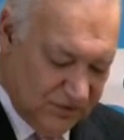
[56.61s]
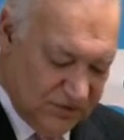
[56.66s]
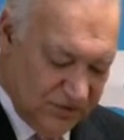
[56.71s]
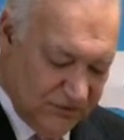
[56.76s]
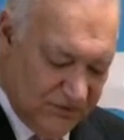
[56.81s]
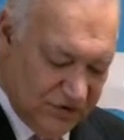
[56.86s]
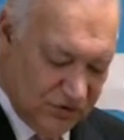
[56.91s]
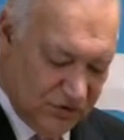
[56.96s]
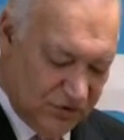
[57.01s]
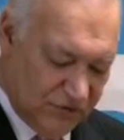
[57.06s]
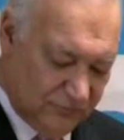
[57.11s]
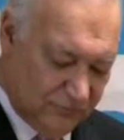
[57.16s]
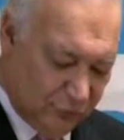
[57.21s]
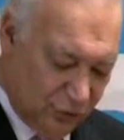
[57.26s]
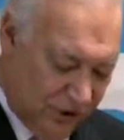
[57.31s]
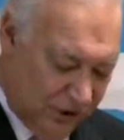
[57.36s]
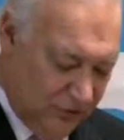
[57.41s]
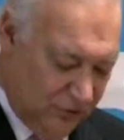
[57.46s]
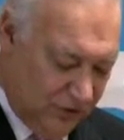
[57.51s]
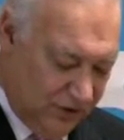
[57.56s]
Division of
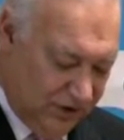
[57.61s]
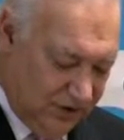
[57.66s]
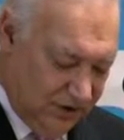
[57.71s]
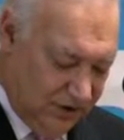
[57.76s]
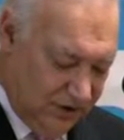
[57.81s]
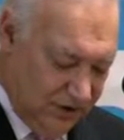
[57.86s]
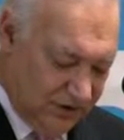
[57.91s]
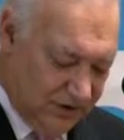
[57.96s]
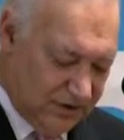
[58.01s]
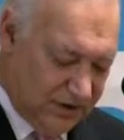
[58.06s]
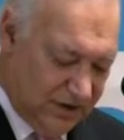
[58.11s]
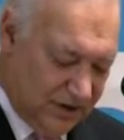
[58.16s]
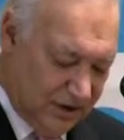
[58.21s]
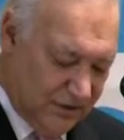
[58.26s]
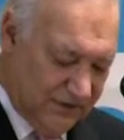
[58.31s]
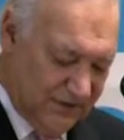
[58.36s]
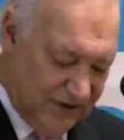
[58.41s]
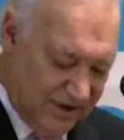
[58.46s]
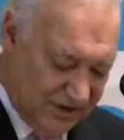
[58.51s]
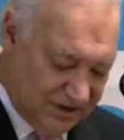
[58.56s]
Primary Care and
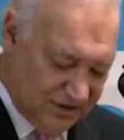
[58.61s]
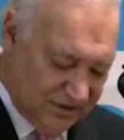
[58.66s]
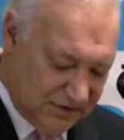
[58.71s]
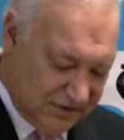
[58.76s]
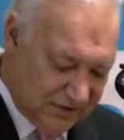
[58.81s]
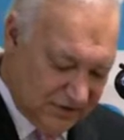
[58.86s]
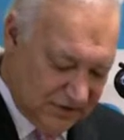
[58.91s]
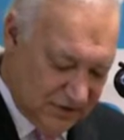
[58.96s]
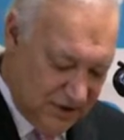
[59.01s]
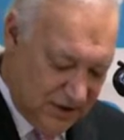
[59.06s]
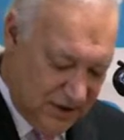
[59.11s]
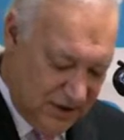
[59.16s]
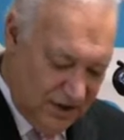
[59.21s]
Health Access,